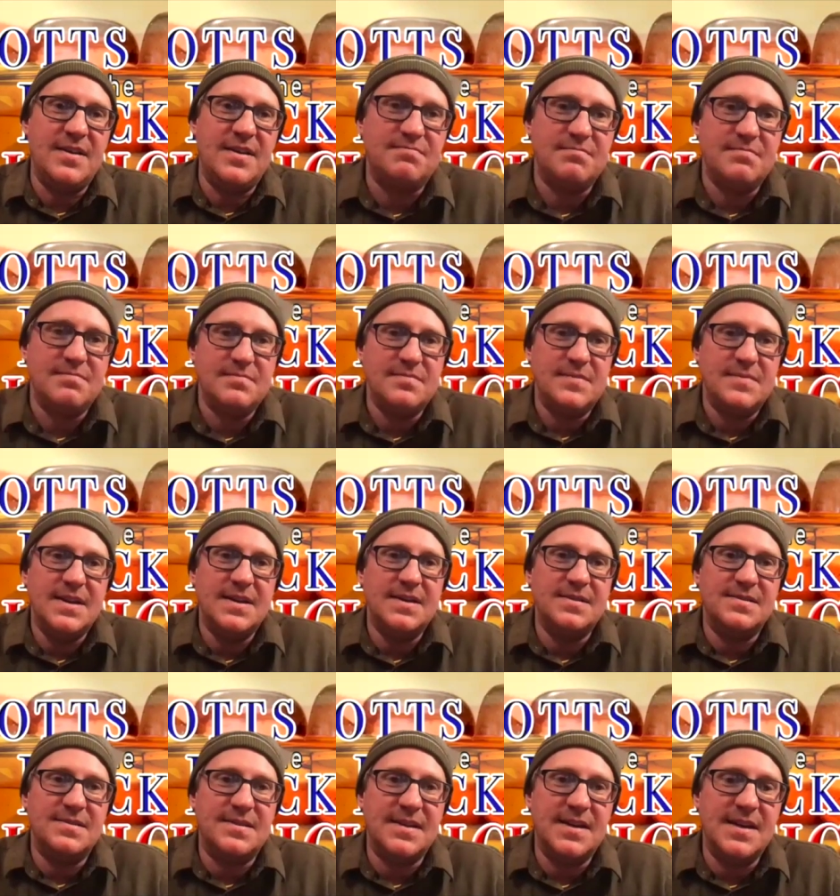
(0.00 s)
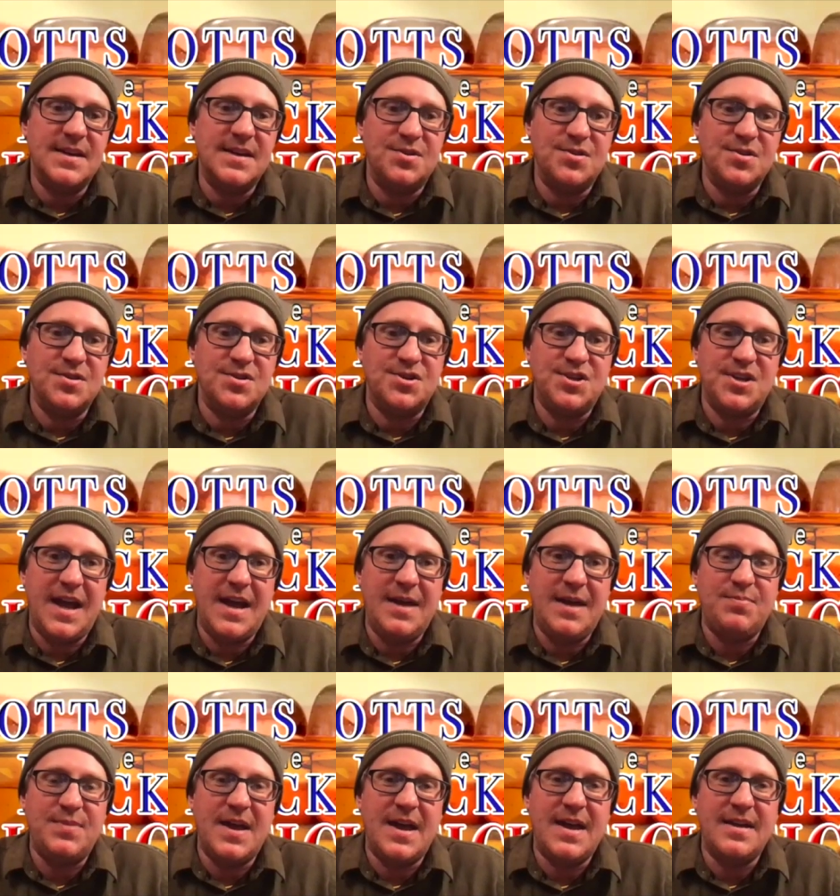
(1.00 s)
is in good shape,
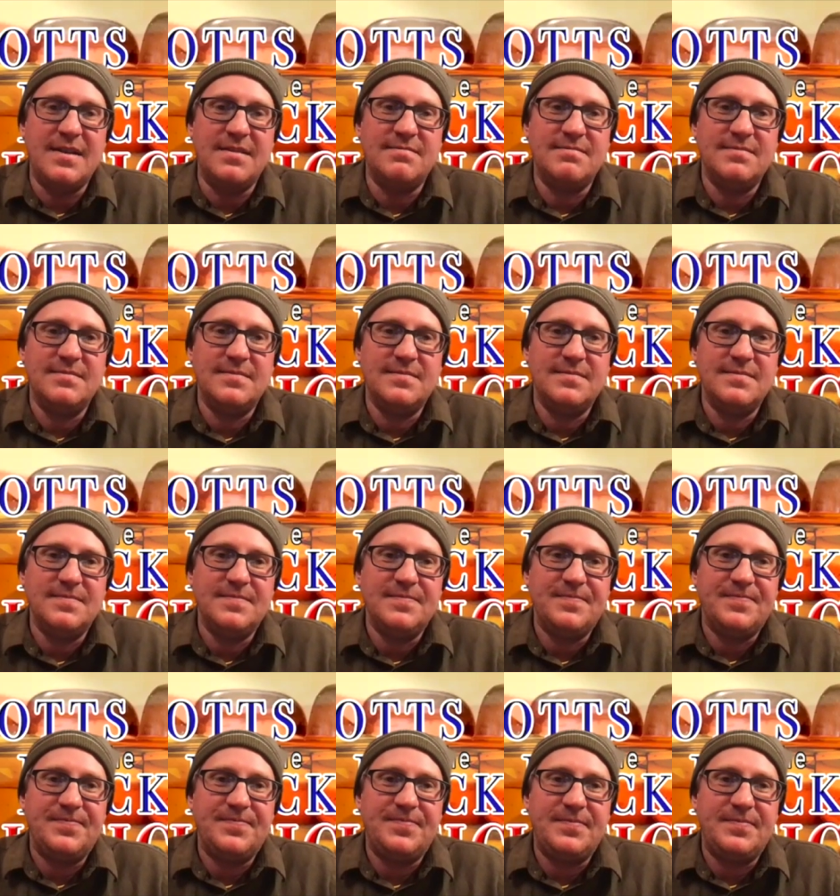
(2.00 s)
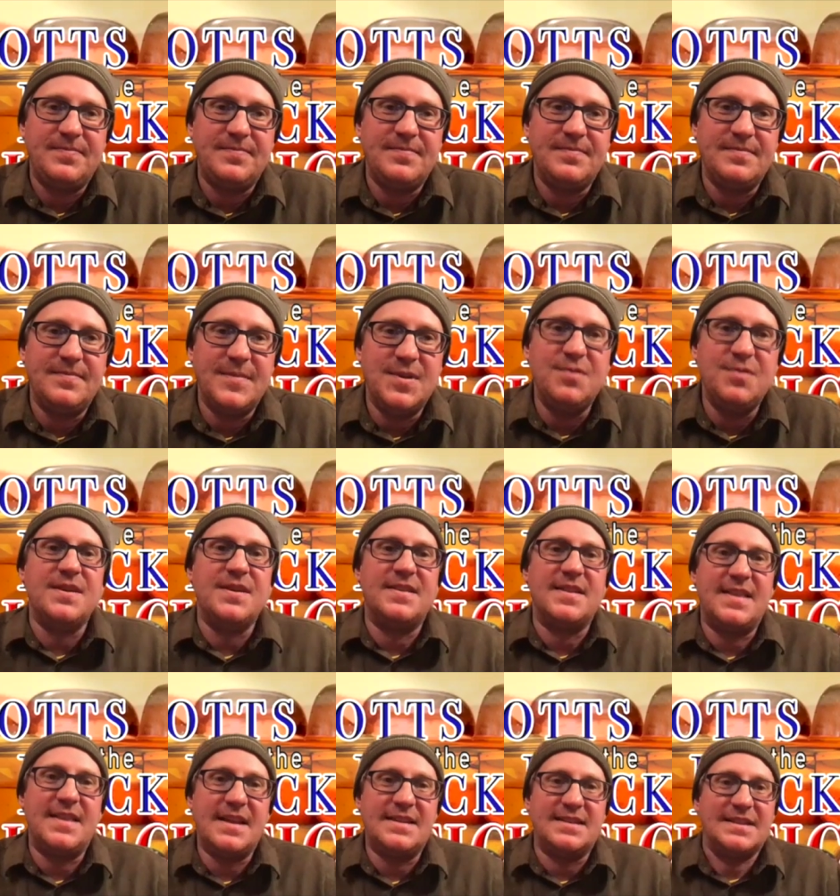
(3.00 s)
that you think
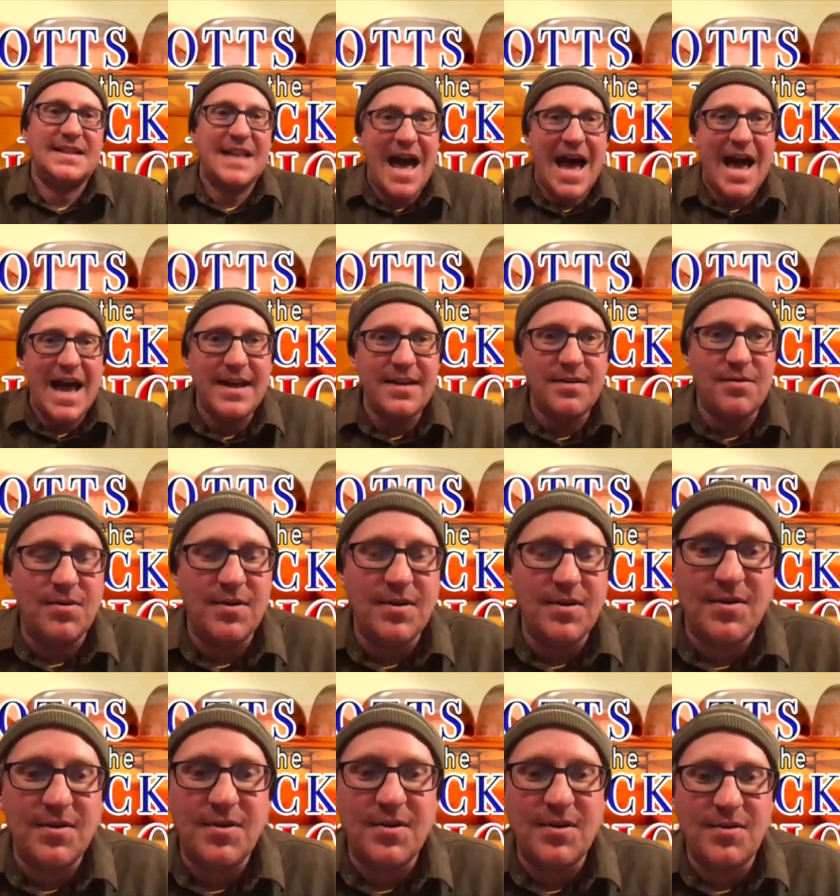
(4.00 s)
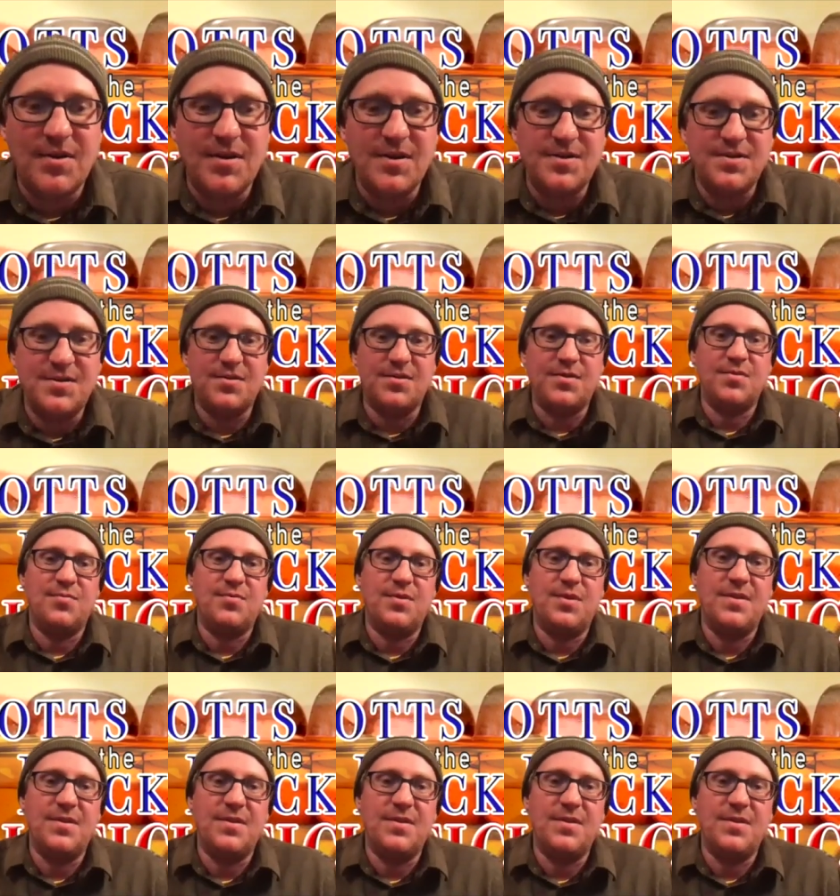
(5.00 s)
that that's a lie, or is